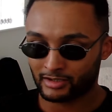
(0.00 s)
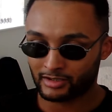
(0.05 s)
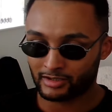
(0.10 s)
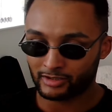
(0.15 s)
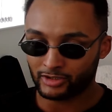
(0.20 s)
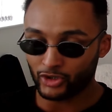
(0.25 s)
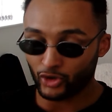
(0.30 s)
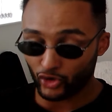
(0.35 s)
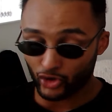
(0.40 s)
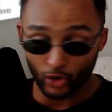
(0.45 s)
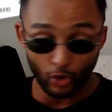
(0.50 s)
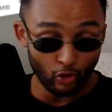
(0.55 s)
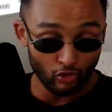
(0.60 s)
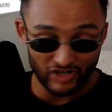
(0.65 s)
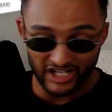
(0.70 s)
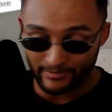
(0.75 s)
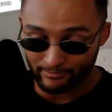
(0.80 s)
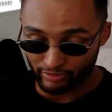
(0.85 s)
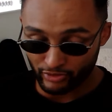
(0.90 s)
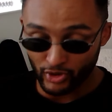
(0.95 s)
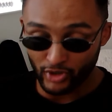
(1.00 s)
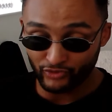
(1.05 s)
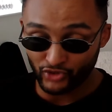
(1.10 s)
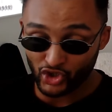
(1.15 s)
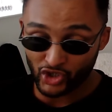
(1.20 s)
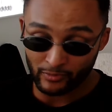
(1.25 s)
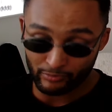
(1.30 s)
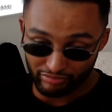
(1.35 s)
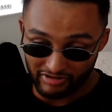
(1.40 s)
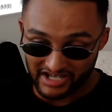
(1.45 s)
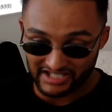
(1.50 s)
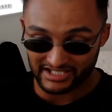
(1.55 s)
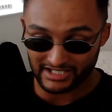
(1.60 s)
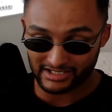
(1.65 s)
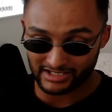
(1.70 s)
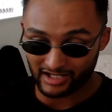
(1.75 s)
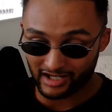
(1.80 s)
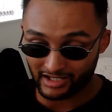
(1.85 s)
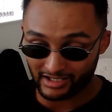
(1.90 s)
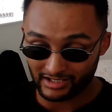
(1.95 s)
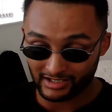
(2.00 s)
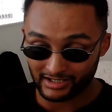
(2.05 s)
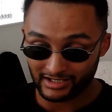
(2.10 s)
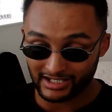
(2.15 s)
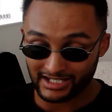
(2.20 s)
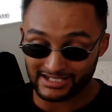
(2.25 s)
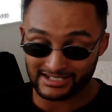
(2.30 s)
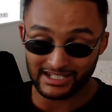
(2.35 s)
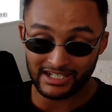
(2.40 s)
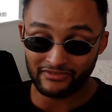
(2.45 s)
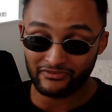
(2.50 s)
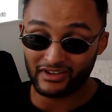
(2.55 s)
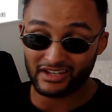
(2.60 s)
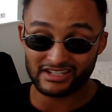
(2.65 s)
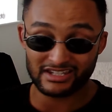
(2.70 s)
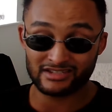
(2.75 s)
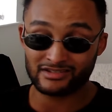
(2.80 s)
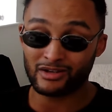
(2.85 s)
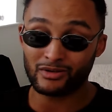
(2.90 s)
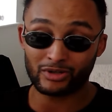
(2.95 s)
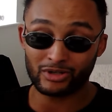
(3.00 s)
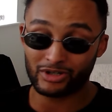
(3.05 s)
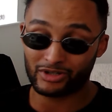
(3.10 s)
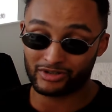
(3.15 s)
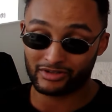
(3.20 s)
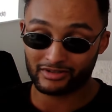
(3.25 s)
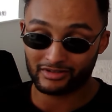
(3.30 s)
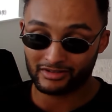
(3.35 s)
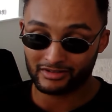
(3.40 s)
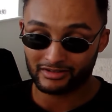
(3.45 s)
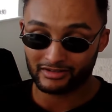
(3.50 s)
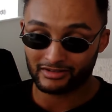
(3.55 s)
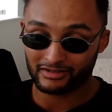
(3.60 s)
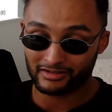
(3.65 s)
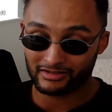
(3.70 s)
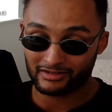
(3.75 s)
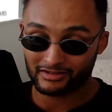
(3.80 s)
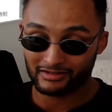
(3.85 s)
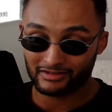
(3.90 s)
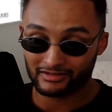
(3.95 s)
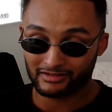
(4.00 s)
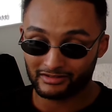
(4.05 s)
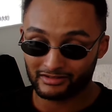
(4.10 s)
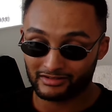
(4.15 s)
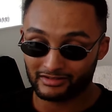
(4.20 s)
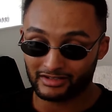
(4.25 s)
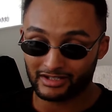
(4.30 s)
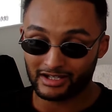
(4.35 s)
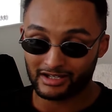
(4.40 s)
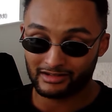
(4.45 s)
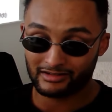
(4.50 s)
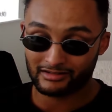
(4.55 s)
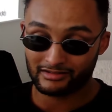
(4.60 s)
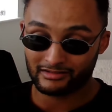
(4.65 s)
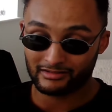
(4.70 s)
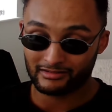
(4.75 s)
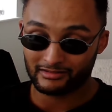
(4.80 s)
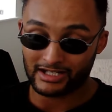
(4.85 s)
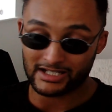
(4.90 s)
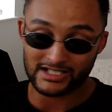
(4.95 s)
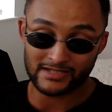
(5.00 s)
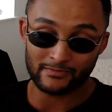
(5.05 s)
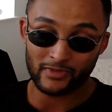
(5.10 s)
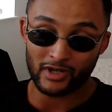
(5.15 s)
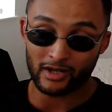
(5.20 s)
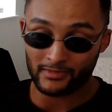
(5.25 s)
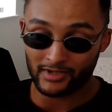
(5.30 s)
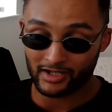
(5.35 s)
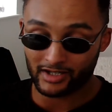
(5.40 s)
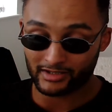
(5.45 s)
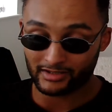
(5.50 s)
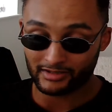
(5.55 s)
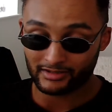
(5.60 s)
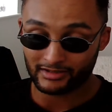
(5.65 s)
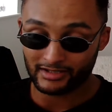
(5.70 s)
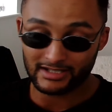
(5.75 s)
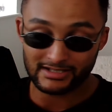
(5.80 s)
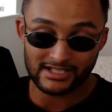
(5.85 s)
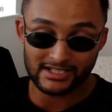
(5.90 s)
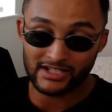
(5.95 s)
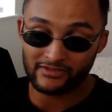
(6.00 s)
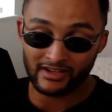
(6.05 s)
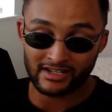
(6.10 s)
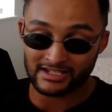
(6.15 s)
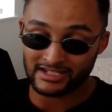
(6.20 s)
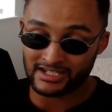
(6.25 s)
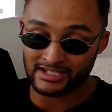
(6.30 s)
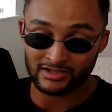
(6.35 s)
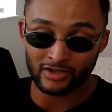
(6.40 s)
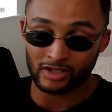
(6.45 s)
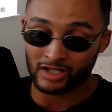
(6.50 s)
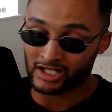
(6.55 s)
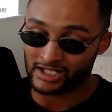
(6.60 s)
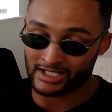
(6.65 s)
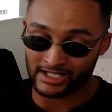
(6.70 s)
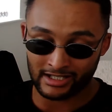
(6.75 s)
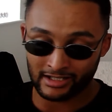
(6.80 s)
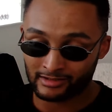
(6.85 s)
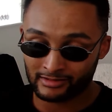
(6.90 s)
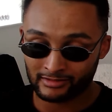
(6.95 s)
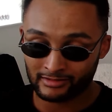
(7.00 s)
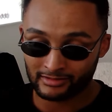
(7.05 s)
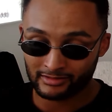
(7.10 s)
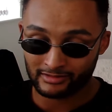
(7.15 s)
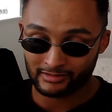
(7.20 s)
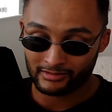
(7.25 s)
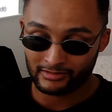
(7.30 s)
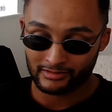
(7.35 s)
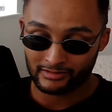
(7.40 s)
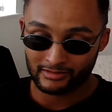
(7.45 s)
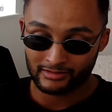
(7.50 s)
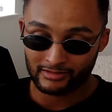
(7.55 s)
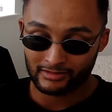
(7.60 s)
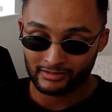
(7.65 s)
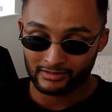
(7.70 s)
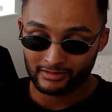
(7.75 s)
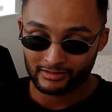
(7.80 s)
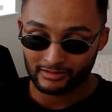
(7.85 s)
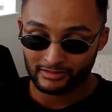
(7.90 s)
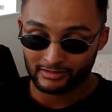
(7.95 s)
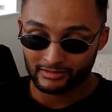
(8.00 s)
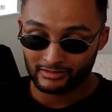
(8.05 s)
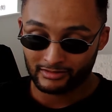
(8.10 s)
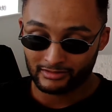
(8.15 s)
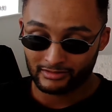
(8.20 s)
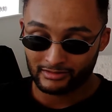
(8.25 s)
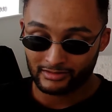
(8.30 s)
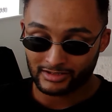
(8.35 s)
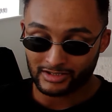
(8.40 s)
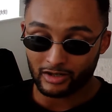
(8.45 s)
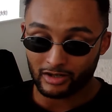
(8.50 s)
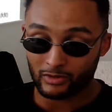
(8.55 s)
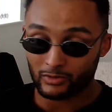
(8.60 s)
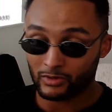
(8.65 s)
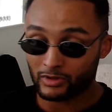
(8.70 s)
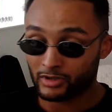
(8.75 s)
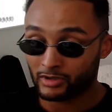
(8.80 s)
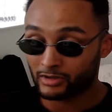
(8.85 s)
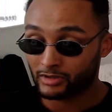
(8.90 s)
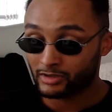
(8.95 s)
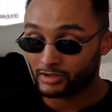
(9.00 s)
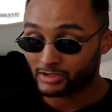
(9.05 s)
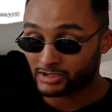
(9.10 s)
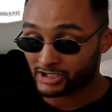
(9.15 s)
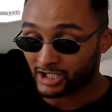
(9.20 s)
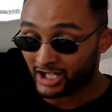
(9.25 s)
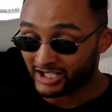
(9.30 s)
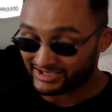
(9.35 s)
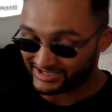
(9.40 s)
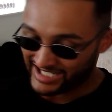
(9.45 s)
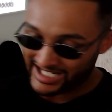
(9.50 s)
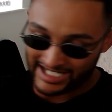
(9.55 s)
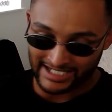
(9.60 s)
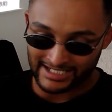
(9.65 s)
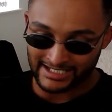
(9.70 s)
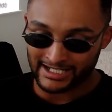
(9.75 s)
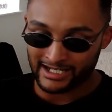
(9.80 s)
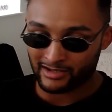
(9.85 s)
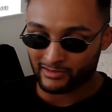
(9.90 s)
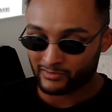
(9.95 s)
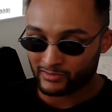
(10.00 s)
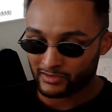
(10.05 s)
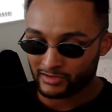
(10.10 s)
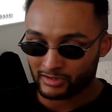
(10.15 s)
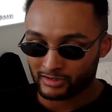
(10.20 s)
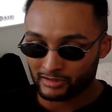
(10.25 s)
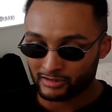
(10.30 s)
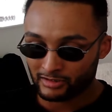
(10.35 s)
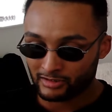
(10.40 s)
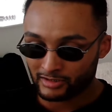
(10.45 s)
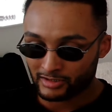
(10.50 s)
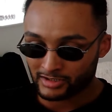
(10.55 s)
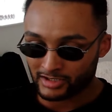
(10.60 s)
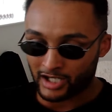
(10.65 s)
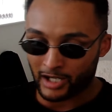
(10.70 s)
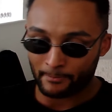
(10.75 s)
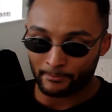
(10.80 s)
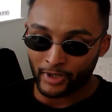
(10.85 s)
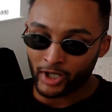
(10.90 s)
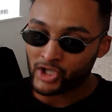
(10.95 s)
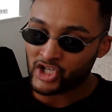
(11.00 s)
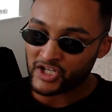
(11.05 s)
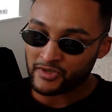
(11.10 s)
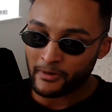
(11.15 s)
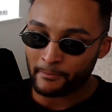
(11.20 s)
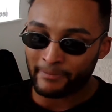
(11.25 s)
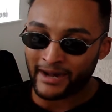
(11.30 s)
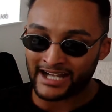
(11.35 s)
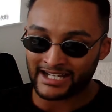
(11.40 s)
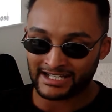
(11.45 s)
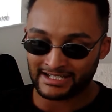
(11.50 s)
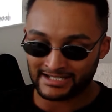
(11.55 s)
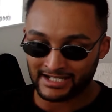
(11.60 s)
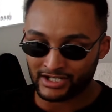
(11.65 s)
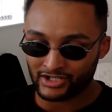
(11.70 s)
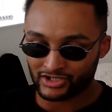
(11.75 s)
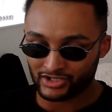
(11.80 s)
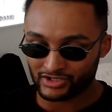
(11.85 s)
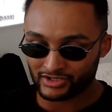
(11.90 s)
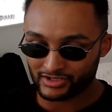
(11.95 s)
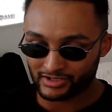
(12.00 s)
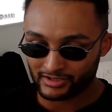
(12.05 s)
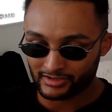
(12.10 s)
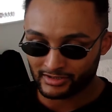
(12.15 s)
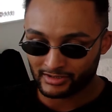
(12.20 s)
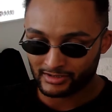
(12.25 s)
You already proved you can press this guy. His defense is no good. Yeah, that's the bottom line. His defense is not like that. So start digging now. Start punching with bad intentions.